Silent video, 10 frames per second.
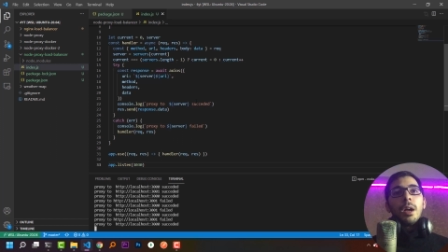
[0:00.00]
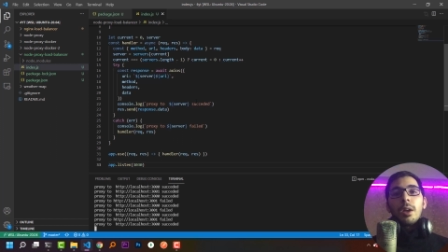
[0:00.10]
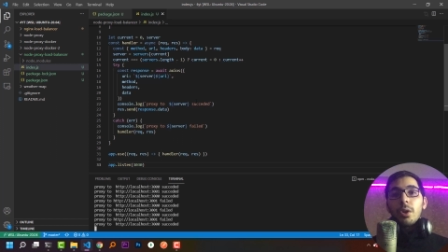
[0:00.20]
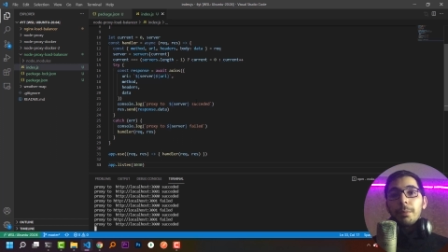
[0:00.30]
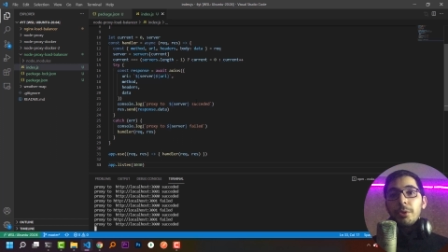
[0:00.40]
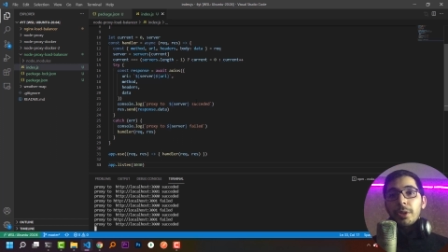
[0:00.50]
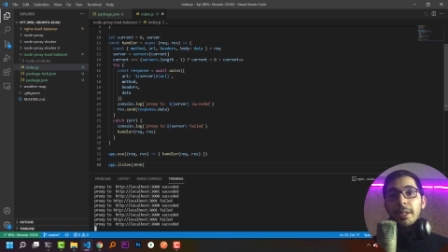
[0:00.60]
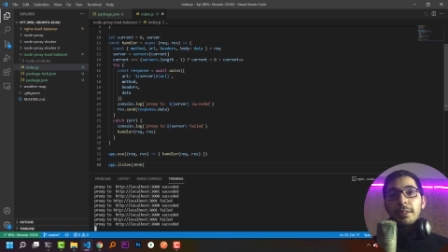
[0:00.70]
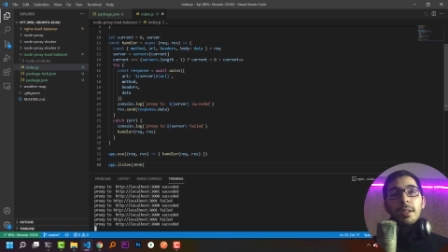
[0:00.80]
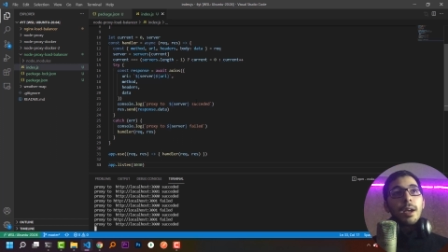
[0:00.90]
I hope you
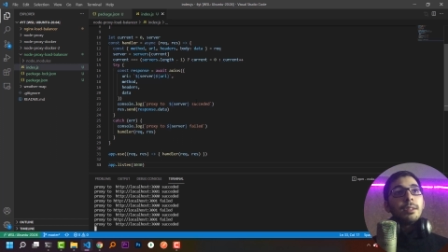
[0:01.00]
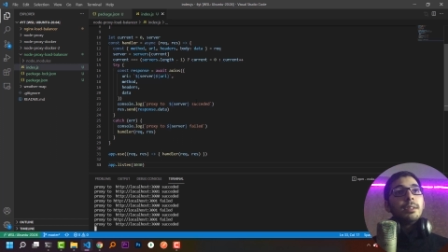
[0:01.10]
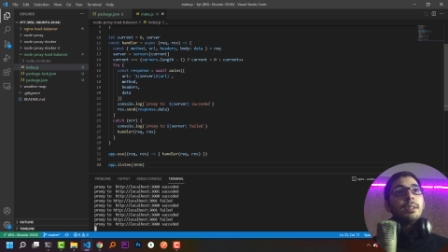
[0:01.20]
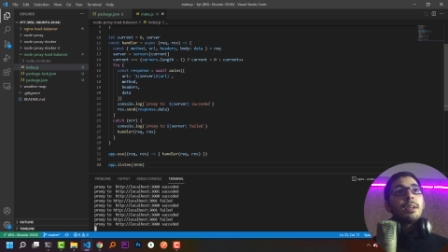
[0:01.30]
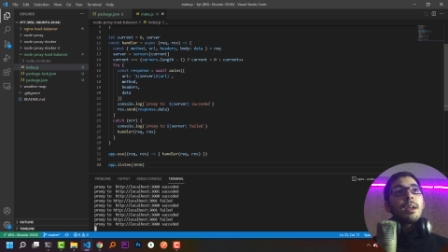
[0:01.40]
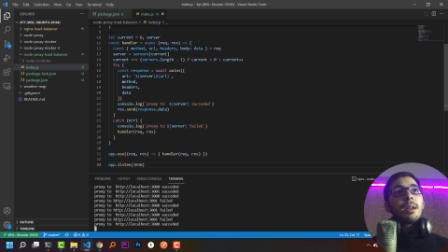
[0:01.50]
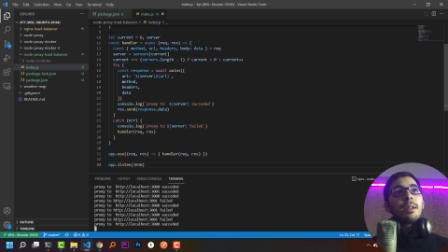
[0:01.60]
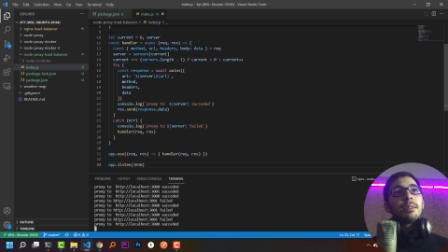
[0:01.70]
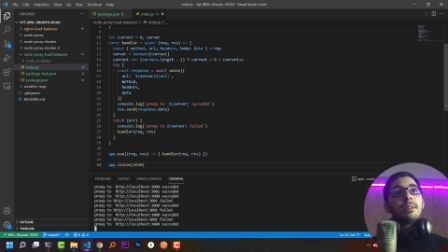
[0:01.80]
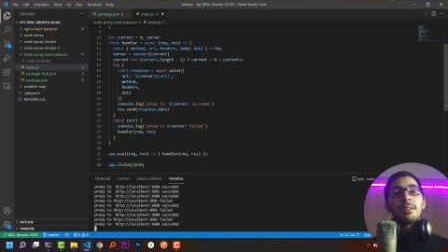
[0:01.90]
get the
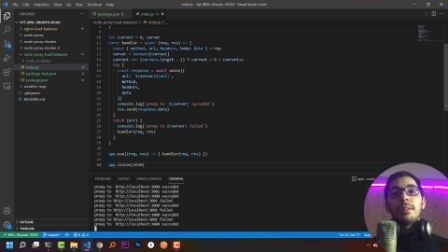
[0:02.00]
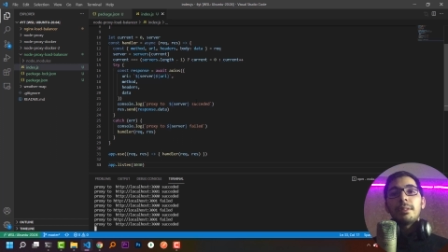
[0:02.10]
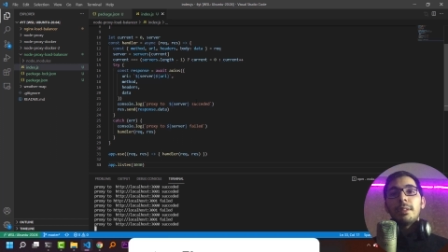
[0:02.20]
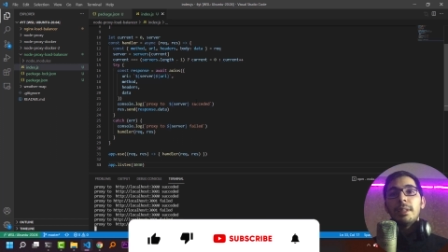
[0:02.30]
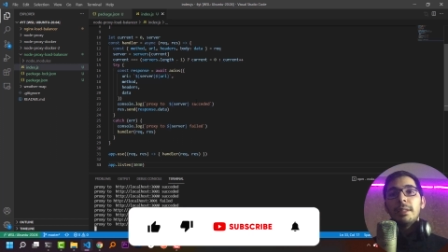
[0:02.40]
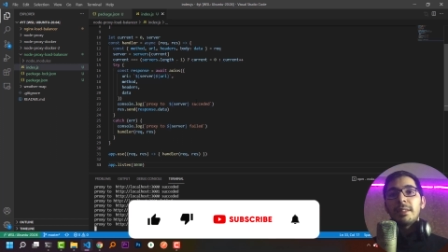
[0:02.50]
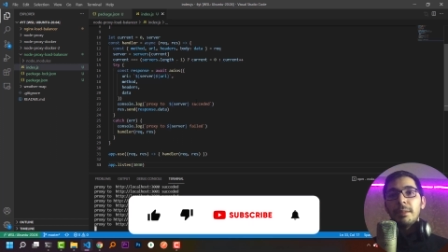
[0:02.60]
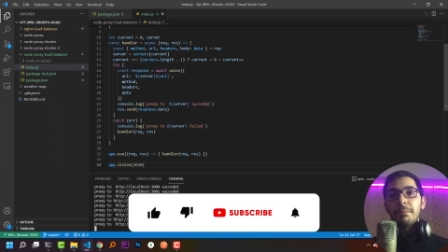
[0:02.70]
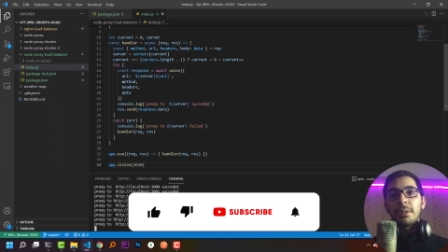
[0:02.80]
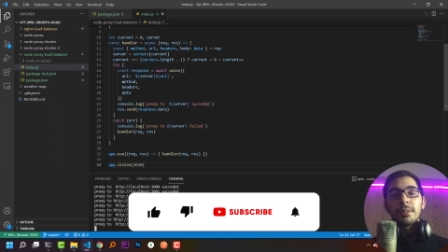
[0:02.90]
idea. This is the
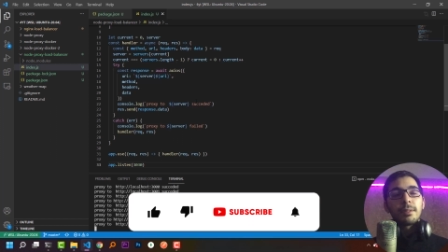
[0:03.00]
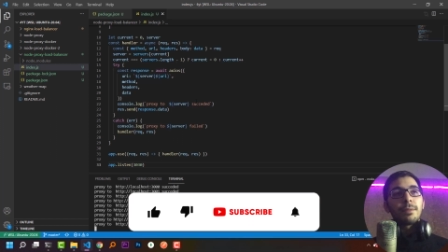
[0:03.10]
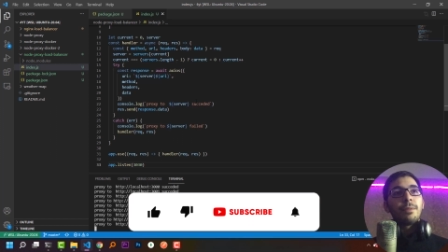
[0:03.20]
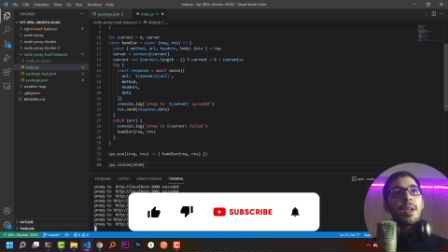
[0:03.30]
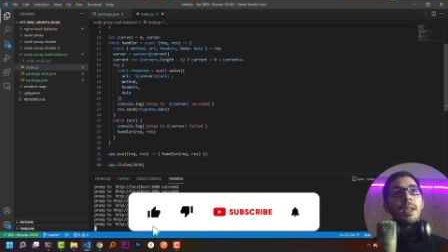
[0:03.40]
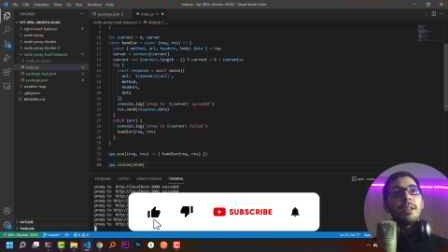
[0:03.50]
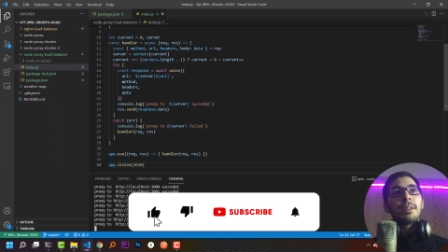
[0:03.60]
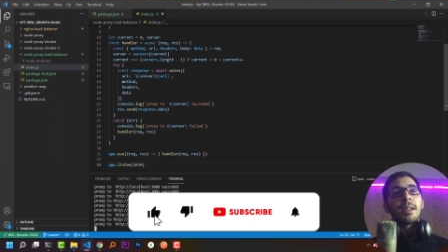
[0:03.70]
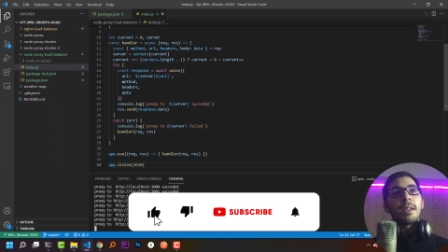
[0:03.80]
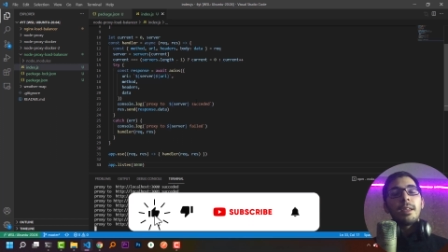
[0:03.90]
simplest way
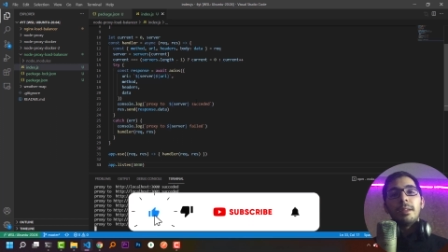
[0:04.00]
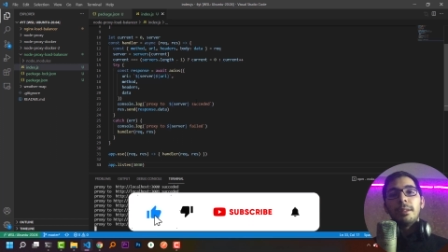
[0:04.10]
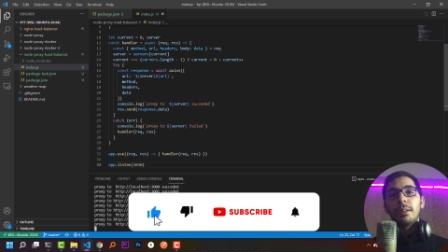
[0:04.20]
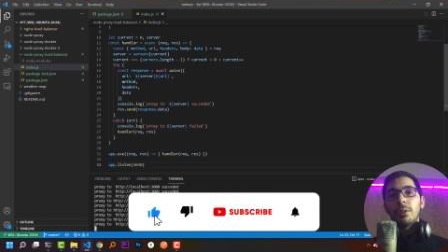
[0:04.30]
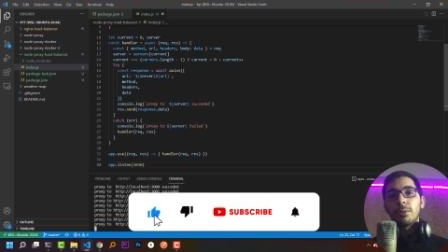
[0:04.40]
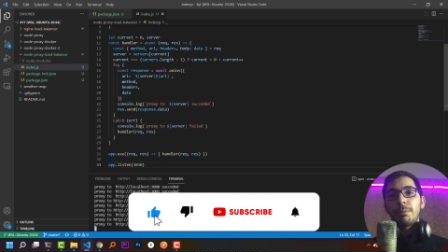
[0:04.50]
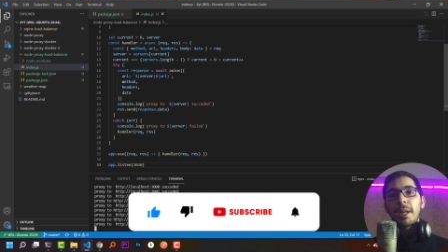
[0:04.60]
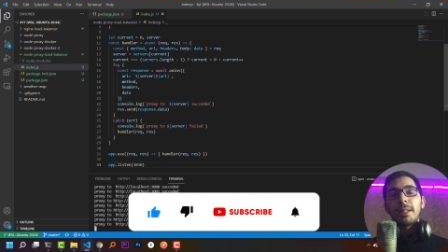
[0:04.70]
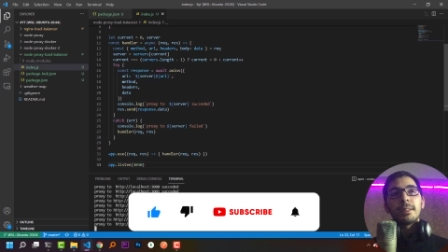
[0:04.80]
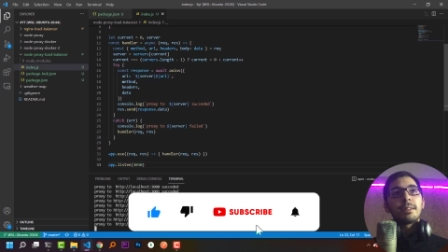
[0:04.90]
that a load
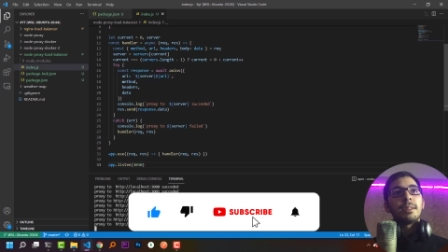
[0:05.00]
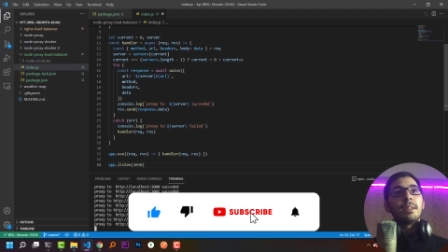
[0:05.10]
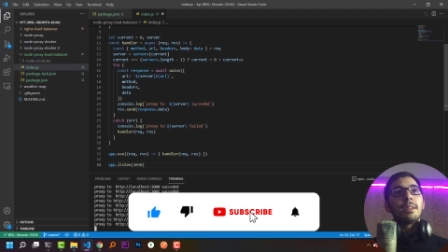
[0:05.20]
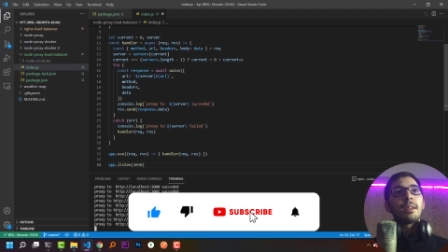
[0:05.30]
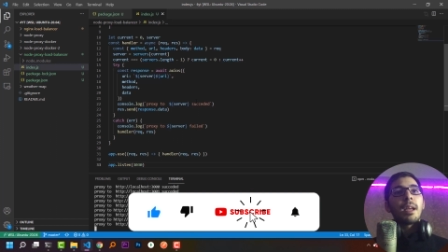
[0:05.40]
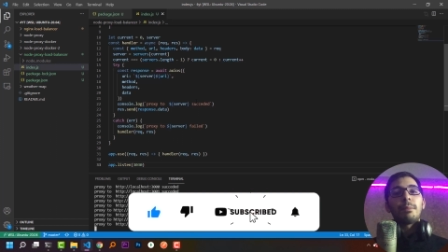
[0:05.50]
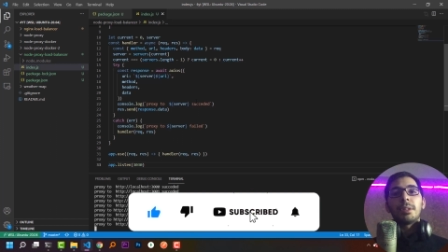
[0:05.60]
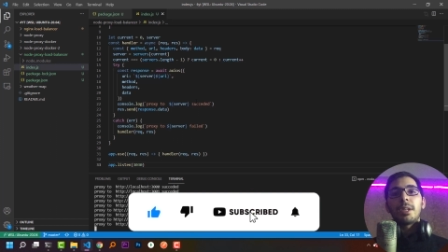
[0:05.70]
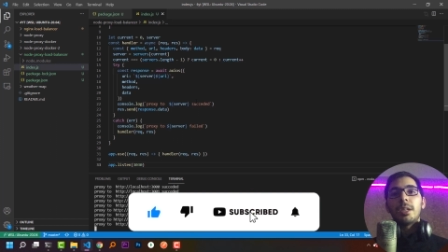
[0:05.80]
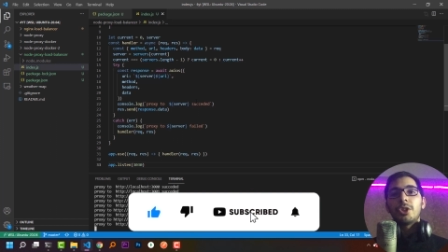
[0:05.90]
balancing
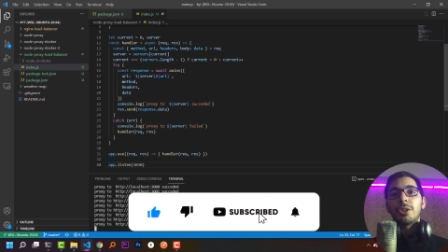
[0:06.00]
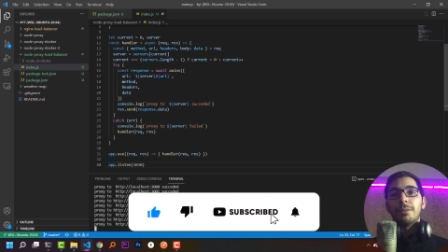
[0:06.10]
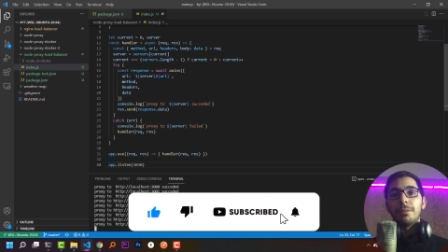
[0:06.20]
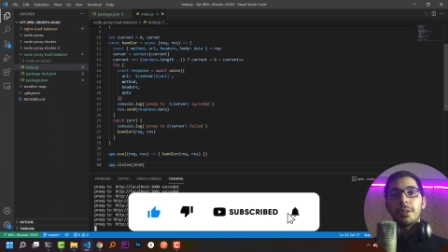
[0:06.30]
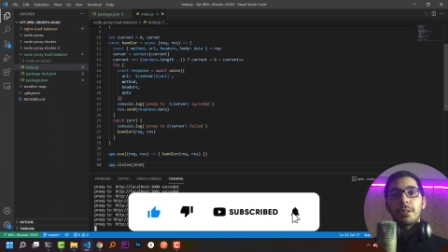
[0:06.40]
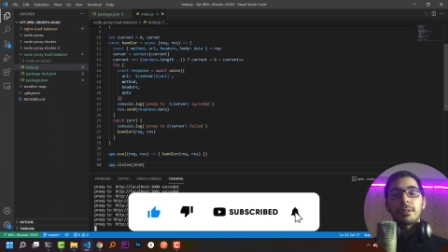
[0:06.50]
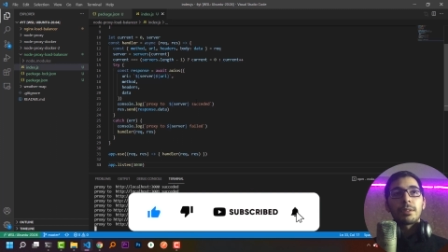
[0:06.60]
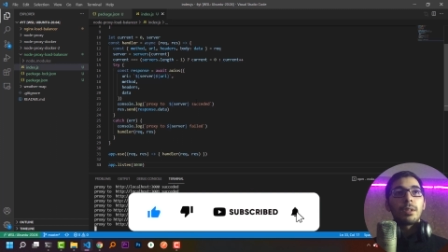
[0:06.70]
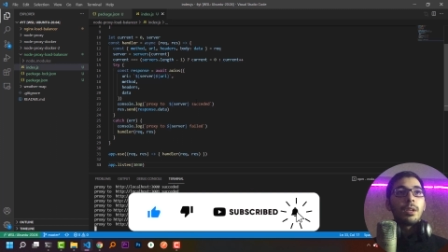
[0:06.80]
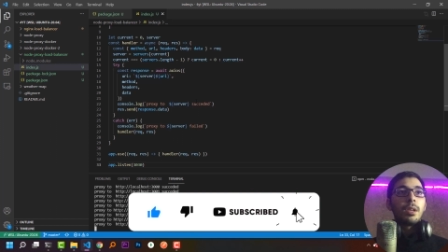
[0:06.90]
application
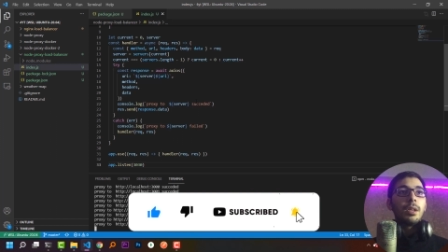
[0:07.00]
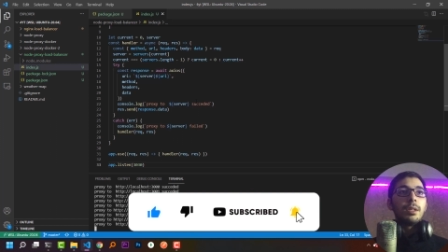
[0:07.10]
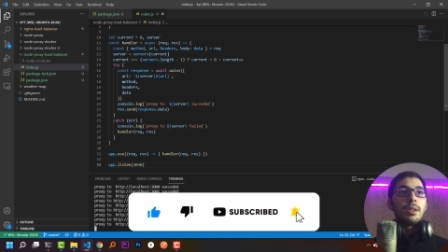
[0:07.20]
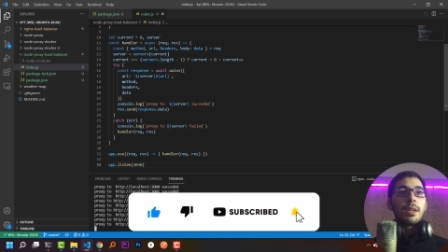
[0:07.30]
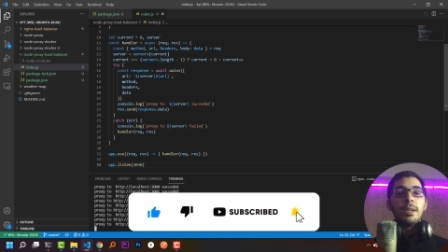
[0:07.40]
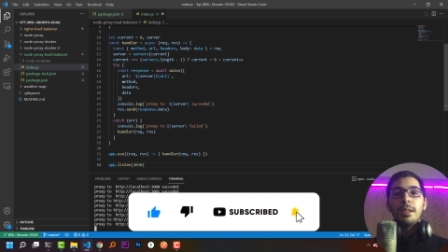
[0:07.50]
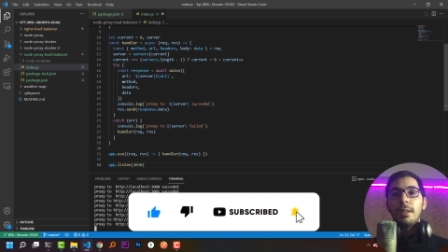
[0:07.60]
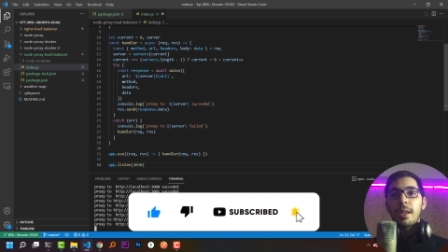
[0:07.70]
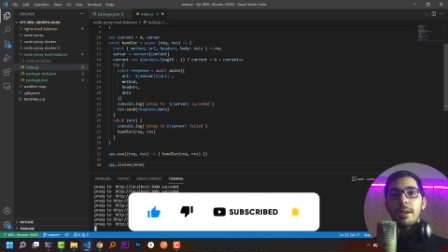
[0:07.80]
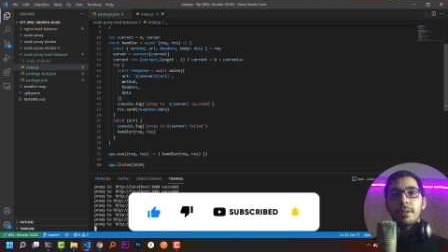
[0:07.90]
works in any
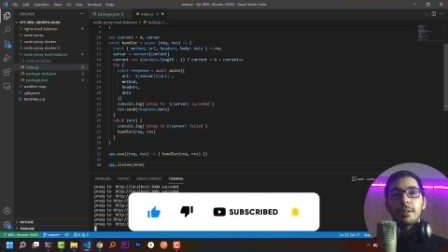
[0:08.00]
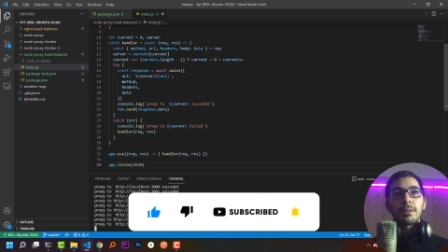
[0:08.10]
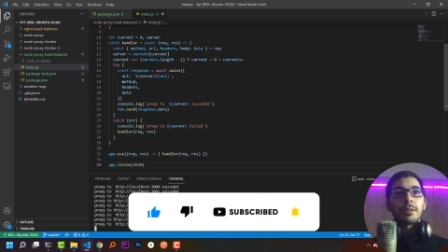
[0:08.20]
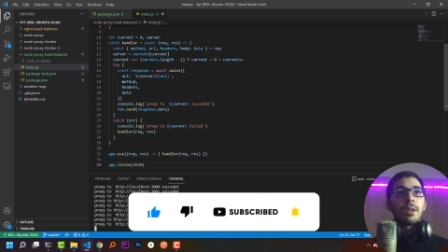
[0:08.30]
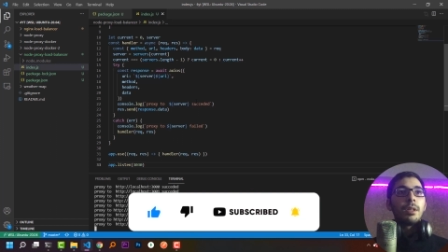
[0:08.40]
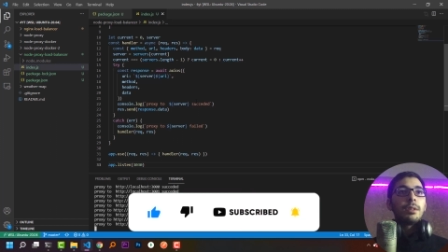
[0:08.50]
layers.